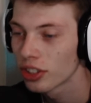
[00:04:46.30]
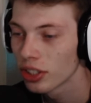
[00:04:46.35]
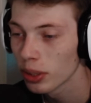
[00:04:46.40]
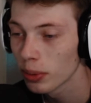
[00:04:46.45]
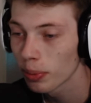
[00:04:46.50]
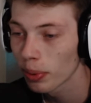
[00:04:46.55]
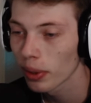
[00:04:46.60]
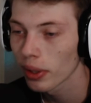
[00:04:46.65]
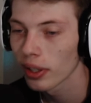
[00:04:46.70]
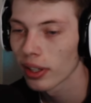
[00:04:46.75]

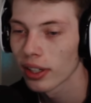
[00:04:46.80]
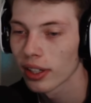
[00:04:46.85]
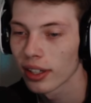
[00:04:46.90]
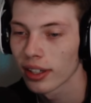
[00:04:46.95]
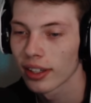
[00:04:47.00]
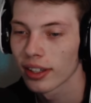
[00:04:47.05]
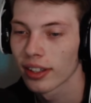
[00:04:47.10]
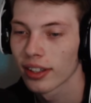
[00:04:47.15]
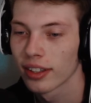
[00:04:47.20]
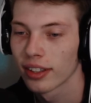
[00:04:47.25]
super
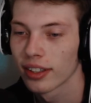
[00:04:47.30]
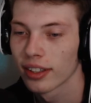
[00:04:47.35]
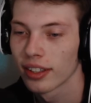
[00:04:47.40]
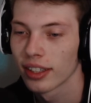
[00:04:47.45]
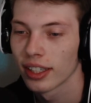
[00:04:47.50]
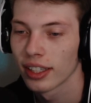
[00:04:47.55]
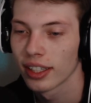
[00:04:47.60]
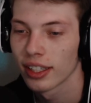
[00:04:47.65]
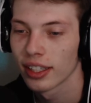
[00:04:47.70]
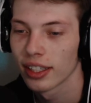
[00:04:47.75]

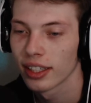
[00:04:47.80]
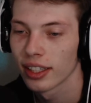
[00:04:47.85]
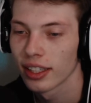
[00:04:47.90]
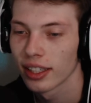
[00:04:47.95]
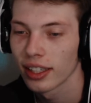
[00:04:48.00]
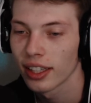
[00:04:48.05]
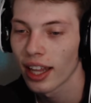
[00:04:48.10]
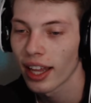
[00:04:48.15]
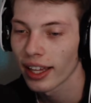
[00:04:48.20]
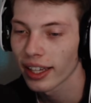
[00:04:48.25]

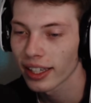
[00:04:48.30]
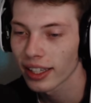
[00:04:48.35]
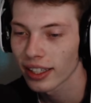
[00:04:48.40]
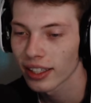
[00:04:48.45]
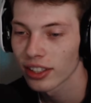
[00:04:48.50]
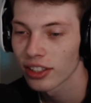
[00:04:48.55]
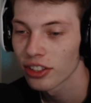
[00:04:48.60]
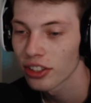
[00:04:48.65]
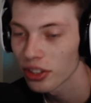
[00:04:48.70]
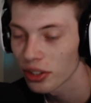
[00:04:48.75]

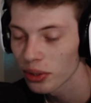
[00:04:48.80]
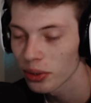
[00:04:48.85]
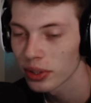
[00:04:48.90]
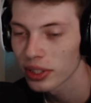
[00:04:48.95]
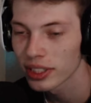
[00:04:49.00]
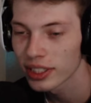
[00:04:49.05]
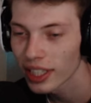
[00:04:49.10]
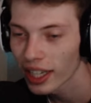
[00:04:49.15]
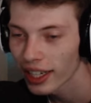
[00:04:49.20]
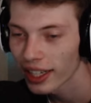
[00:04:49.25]
like new
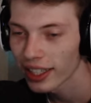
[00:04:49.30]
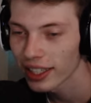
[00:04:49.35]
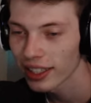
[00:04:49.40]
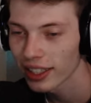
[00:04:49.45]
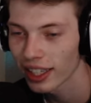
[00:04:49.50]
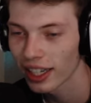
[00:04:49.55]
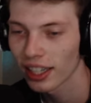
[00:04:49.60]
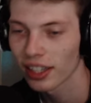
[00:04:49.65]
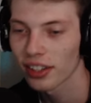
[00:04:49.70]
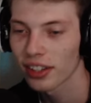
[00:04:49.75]

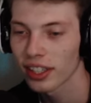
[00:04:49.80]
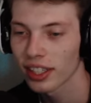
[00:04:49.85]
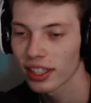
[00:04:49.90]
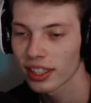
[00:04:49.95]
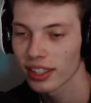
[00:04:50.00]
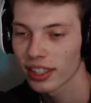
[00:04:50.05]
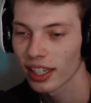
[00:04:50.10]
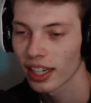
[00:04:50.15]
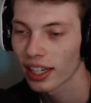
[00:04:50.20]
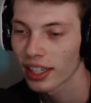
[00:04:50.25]
setting that I
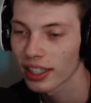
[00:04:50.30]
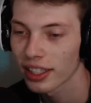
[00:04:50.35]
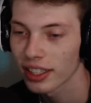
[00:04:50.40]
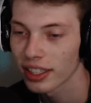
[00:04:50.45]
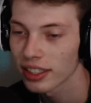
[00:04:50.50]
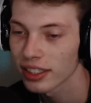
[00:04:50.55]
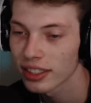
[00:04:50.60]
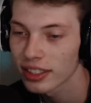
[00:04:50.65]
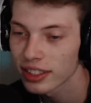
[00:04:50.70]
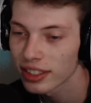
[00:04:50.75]
think that I
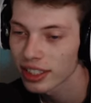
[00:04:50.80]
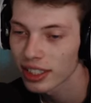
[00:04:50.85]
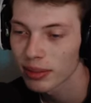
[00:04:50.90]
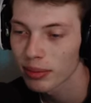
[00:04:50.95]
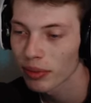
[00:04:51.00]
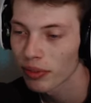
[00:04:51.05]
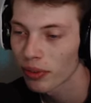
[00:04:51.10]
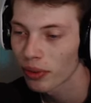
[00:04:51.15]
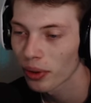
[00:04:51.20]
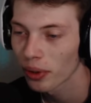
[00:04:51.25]
didn't
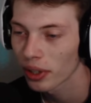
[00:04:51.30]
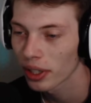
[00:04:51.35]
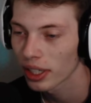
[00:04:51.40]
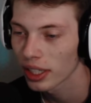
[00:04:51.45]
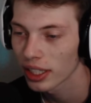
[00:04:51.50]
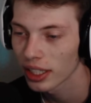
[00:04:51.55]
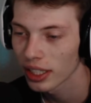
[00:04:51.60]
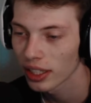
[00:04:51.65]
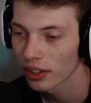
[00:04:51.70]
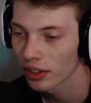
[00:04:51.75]
see before in
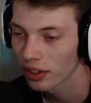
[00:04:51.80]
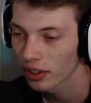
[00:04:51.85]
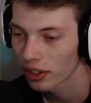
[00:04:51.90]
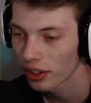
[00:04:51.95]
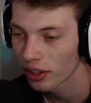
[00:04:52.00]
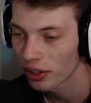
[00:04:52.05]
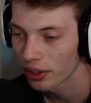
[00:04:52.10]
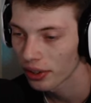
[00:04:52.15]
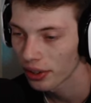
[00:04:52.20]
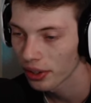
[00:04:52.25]
any other
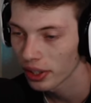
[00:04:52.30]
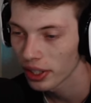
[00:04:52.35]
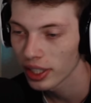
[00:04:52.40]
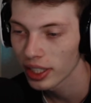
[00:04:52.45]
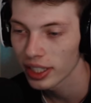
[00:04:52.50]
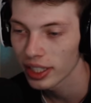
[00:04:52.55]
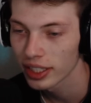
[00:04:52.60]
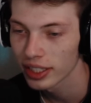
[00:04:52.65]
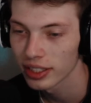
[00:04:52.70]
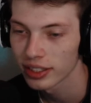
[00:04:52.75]
Call of
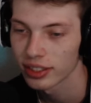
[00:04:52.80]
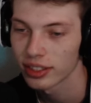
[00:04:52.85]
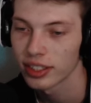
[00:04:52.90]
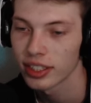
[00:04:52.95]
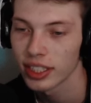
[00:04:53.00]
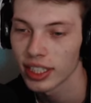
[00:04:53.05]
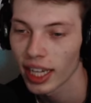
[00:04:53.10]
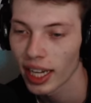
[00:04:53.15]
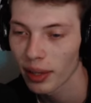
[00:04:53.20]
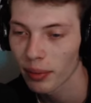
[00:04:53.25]
Duty is
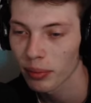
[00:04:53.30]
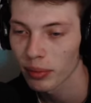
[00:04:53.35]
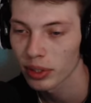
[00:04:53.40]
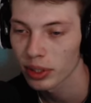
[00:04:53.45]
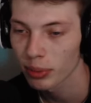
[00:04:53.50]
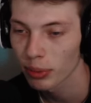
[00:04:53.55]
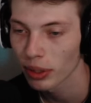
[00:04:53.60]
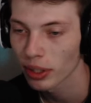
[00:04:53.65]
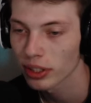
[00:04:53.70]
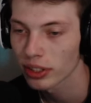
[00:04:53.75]
the aim
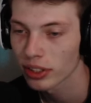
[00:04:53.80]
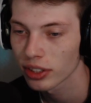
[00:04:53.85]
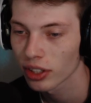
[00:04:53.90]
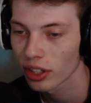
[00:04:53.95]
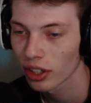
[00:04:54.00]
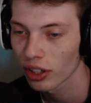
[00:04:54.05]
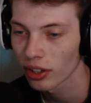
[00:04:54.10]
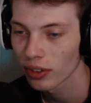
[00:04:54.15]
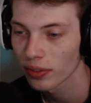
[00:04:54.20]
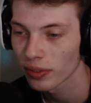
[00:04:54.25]
response
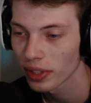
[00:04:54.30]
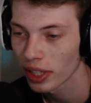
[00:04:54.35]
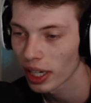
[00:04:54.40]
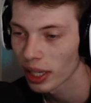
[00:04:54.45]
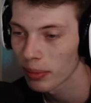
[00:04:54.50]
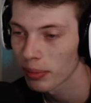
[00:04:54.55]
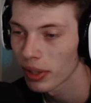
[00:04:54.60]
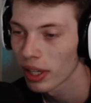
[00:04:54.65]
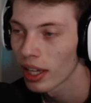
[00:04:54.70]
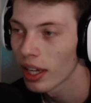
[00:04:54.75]
curve
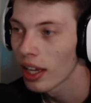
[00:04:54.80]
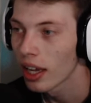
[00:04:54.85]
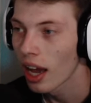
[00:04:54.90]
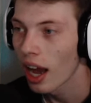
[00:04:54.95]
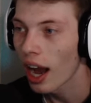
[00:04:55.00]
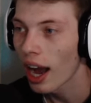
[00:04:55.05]
type.